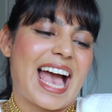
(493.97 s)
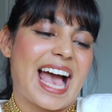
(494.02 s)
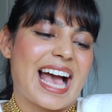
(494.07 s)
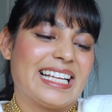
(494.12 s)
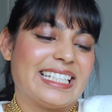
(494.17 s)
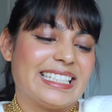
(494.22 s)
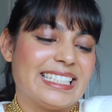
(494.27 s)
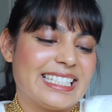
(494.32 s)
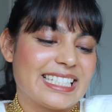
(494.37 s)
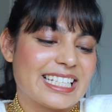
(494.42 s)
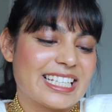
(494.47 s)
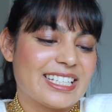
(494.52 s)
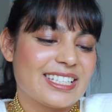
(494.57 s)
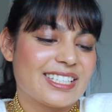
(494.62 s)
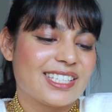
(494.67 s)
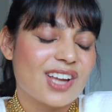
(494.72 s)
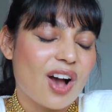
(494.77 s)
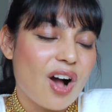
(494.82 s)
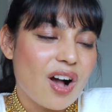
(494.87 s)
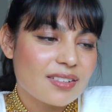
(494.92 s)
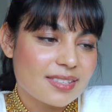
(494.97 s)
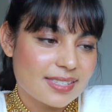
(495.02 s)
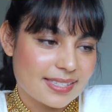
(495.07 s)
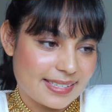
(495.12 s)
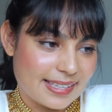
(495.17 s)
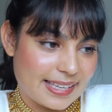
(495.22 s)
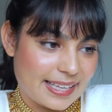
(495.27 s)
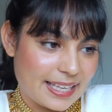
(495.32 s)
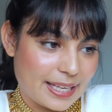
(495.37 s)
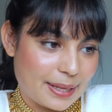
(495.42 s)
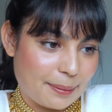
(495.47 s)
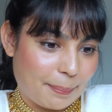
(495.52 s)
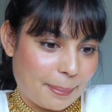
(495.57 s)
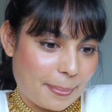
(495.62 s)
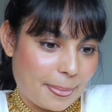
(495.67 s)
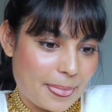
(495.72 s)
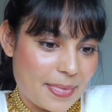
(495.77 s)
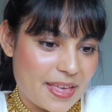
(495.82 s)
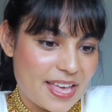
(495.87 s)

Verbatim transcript: and dancing